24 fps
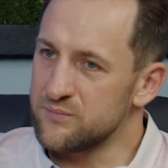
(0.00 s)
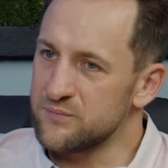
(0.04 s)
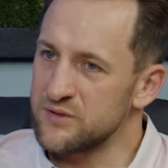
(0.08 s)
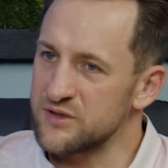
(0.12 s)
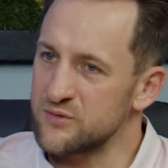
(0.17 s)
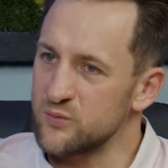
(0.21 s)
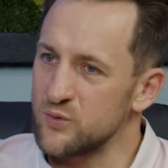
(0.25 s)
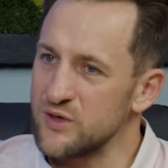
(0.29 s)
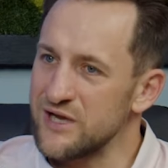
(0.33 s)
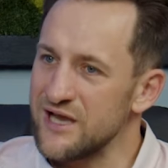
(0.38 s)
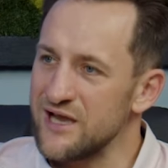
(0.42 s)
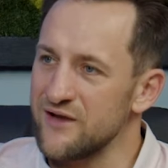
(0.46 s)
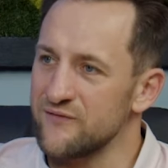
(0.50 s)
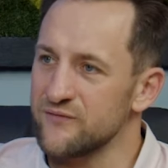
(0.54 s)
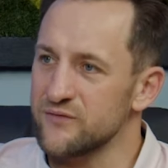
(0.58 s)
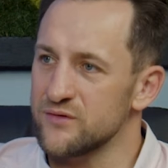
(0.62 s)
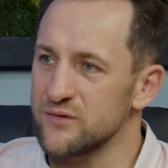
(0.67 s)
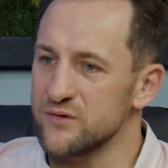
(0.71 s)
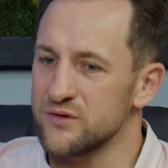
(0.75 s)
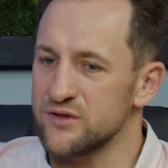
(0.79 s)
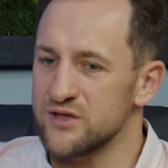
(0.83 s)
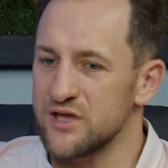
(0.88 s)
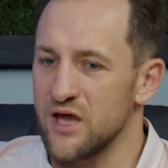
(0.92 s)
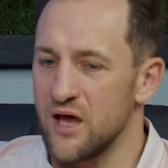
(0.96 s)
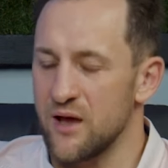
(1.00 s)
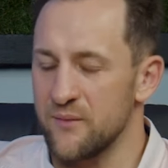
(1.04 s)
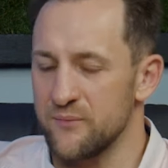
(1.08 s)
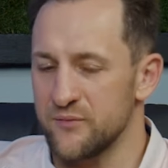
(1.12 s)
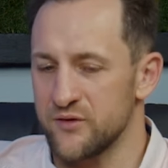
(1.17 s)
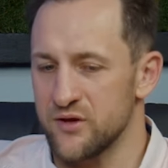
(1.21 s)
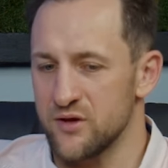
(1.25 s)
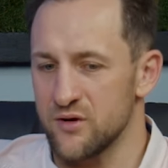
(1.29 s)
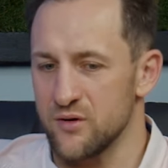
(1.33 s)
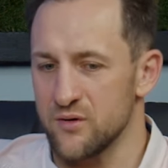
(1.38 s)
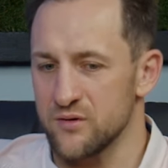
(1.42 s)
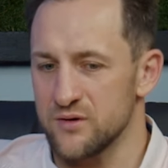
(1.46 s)
But we have to adapt
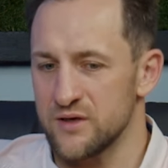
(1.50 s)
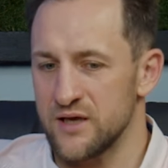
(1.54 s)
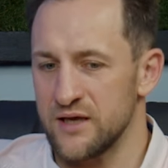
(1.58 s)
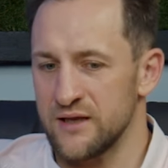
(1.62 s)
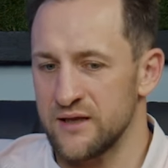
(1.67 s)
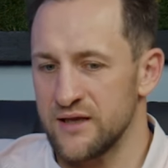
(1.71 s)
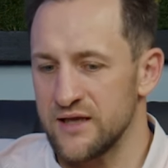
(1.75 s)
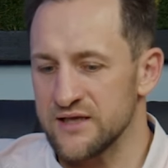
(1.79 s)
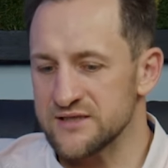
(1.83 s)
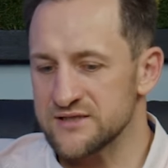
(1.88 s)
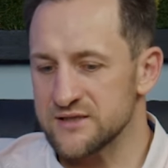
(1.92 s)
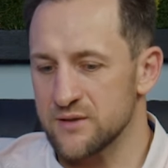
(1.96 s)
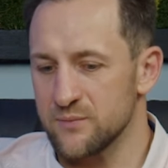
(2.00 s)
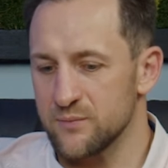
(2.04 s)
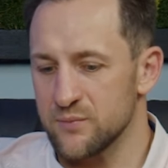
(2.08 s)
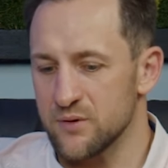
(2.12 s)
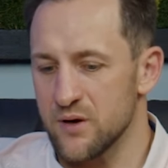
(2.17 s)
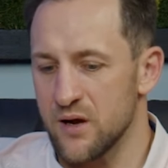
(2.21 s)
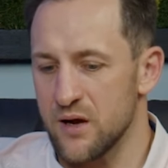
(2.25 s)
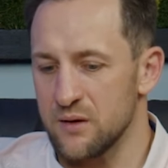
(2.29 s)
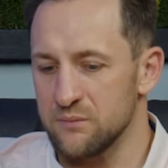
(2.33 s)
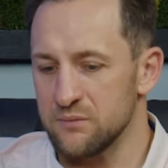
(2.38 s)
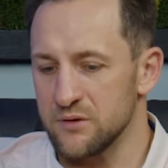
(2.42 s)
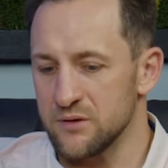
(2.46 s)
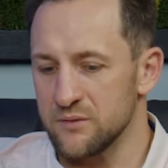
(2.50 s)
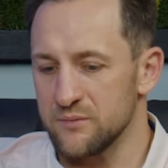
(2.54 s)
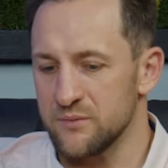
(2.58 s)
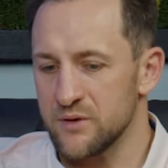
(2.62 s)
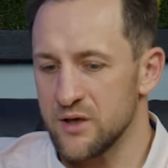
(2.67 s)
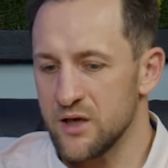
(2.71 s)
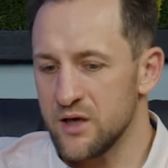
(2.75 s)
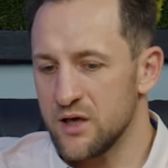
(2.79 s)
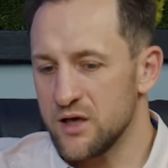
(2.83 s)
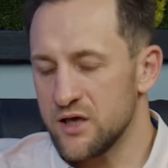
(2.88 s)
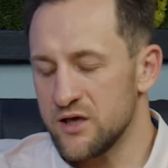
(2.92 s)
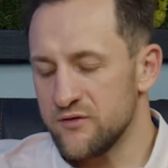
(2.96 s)
though, and that's the problem.
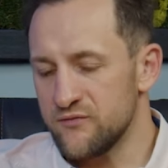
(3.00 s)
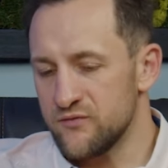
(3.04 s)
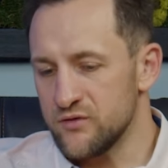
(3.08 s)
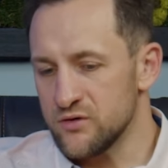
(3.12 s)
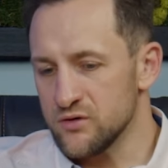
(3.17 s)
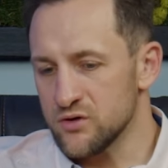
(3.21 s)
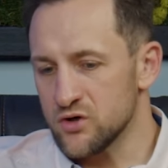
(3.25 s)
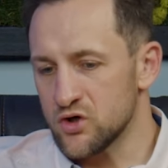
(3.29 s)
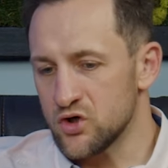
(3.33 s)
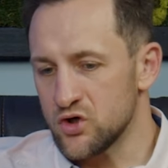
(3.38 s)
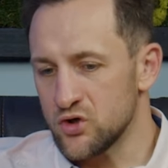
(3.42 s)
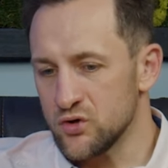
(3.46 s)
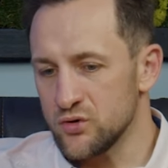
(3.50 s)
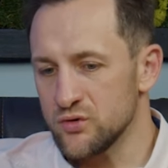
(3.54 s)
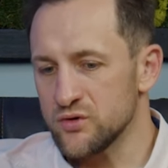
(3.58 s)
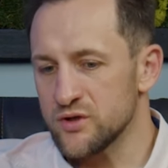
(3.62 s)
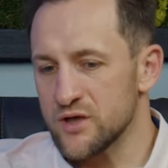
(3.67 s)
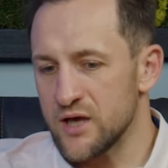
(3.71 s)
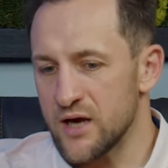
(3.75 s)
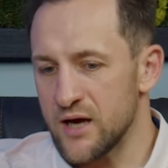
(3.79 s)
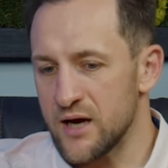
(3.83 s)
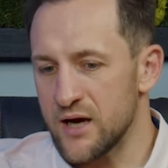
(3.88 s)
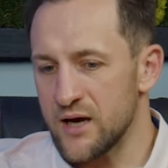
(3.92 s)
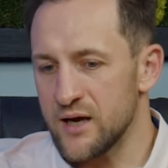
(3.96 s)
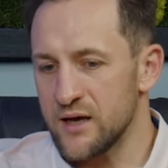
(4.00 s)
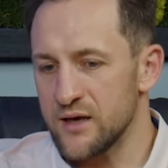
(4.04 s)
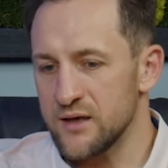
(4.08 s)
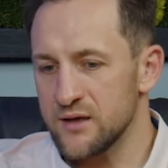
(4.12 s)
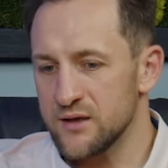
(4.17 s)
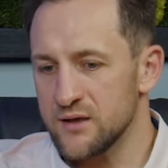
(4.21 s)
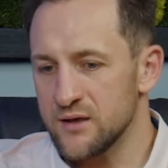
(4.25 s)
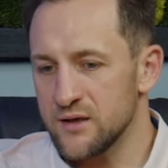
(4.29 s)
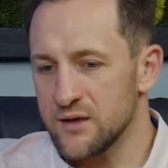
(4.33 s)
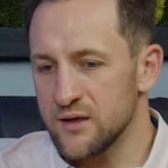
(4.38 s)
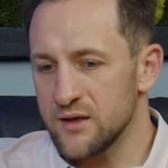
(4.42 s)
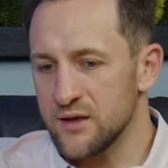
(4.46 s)
If you're a good guy
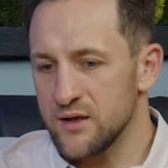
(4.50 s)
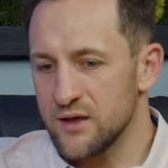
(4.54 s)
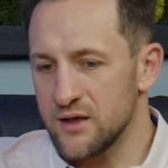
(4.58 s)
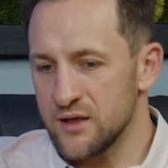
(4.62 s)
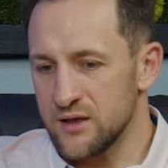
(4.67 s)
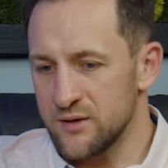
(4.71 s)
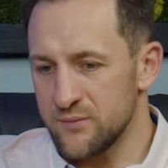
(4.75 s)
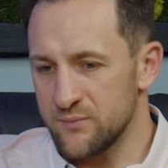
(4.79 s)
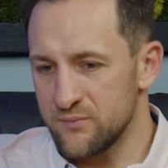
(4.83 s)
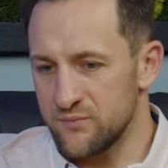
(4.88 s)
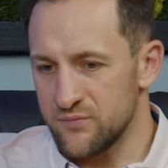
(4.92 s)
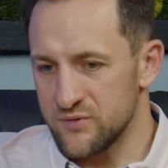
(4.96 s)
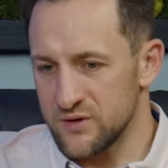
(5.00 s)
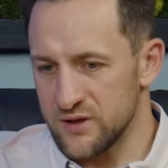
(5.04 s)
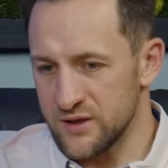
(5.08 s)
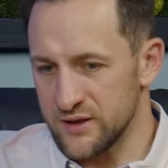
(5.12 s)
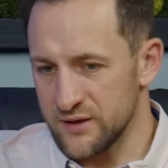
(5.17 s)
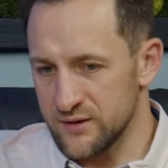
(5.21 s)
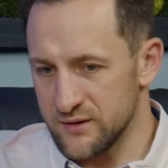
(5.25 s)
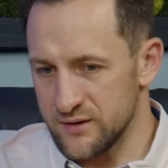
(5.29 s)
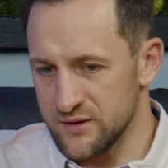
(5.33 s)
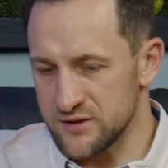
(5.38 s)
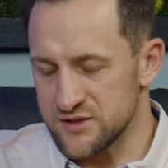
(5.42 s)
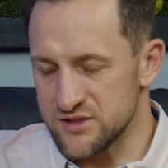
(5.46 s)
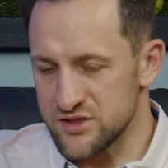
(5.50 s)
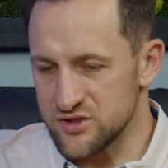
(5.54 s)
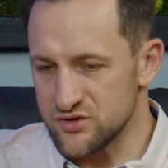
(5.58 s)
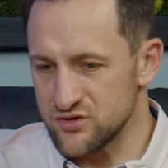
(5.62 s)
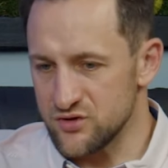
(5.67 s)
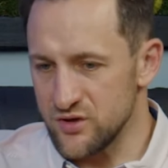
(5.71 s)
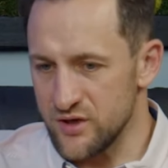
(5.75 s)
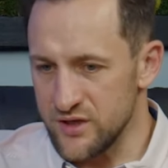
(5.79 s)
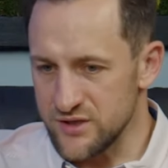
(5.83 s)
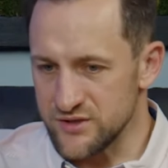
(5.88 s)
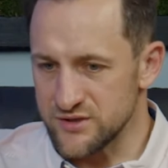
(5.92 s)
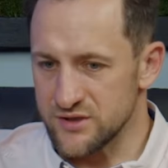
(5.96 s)
in a like in a
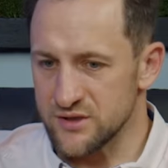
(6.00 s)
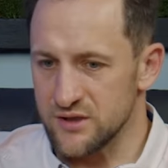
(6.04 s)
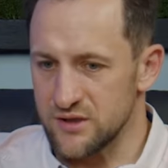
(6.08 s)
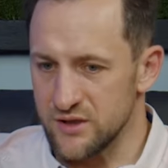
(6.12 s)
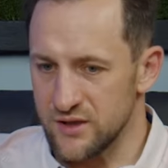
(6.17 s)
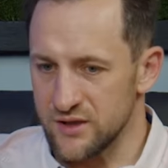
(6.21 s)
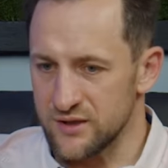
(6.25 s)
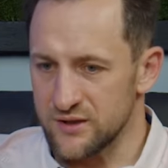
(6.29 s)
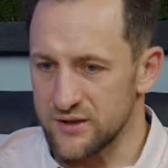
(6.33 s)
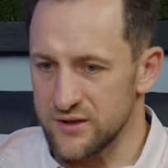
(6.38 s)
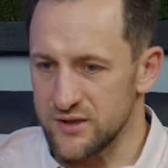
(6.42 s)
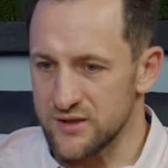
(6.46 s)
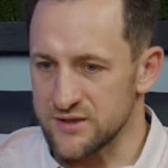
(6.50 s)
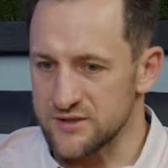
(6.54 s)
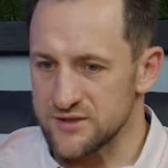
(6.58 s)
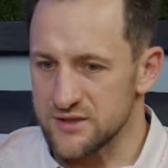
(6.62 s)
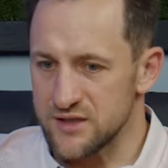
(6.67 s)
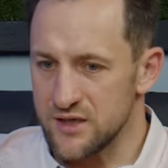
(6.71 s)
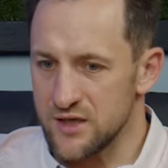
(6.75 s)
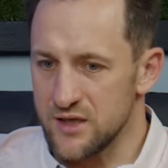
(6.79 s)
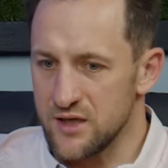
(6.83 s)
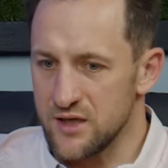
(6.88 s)
situation like this